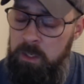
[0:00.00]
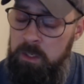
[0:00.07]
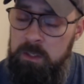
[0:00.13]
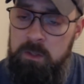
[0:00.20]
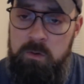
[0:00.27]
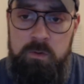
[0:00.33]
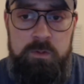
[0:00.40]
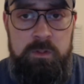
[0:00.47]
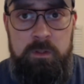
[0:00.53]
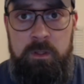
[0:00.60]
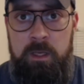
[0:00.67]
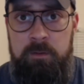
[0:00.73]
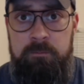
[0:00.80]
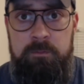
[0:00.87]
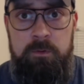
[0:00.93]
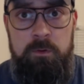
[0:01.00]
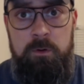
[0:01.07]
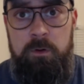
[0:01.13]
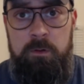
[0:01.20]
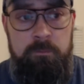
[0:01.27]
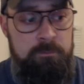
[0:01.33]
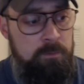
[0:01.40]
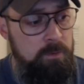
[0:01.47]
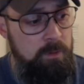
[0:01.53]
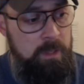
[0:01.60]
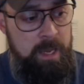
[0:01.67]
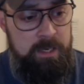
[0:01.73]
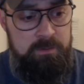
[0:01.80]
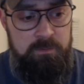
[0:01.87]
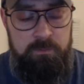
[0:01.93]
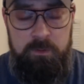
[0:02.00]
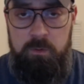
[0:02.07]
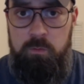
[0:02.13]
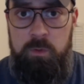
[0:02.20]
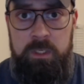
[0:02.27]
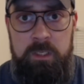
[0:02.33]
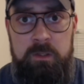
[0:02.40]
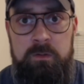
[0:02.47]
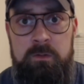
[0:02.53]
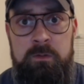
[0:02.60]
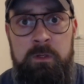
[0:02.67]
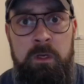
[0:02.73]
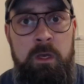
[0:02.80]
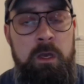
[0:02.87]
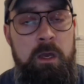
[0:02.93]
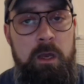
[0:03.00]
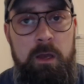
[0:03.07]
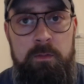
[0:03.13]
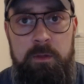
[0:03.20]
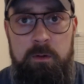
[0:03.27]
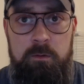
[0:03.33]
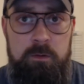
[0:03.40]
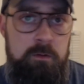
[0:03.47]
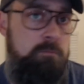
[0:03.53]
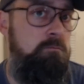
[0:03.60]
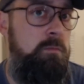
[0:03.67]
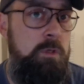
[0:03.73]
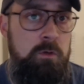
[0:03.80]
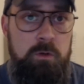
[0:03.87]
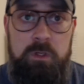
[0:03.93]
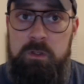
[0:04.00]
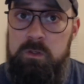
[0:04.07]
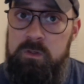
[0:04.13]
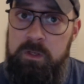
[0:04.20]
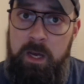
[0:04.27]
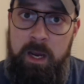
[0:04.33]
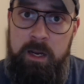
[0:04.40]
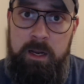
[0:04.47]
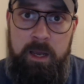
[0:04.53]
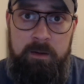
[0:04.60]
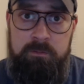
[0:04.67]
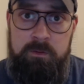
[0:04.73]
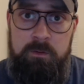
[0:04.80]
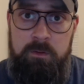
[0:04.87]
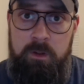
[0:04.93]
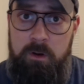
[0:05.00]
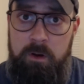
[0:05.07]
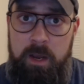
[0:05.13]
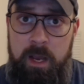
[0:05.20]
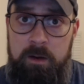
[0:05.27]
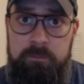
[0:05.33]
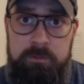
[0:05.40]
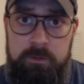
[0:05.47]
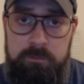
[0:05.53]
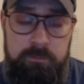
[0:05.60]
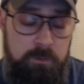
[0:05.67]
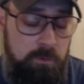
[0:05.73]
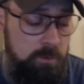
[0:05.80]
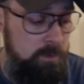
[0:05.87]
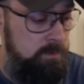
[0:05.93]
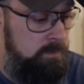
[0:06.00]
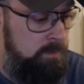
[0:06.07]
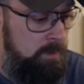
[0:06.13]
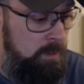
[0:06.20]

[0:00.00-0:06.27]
using them for the last few weeks, and then you can decide thereafter, of course.